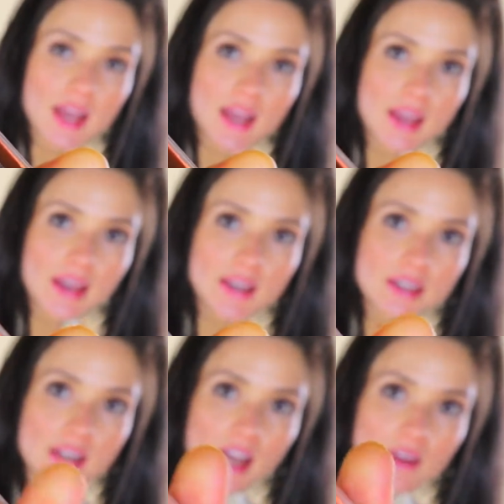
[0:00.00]

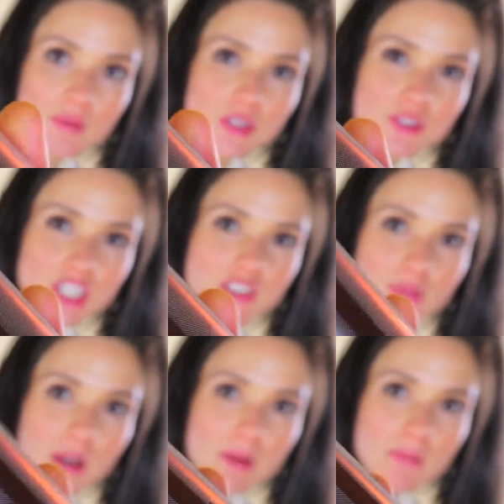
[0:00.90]
and I've been using it for
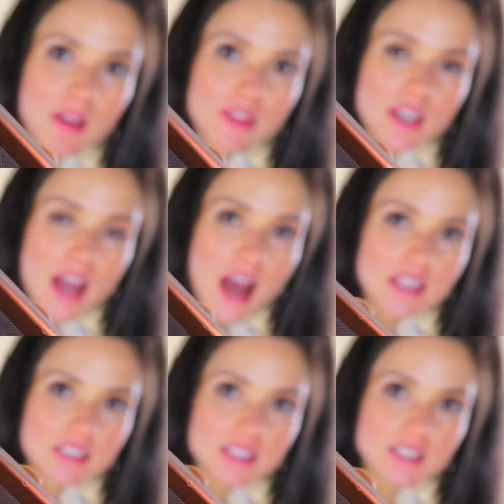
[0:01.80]
about a month and it
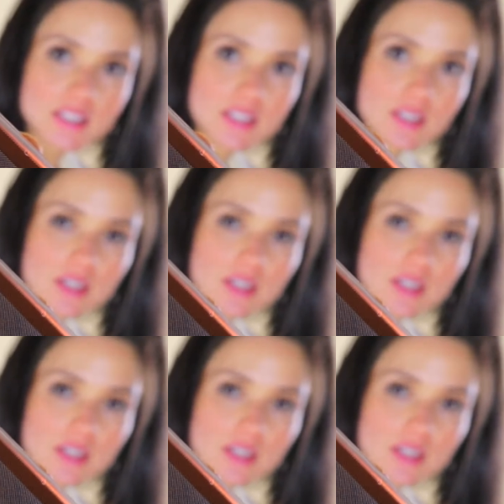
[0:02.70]
hasn't